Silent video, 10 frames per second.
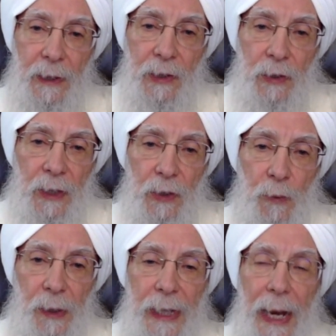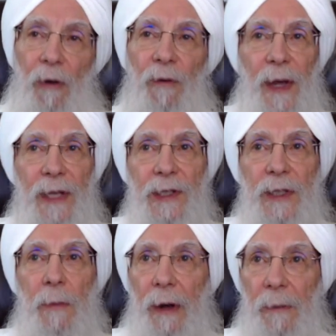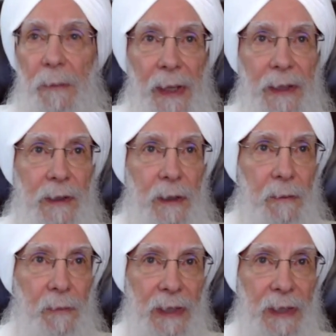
is really our face to modern medicine.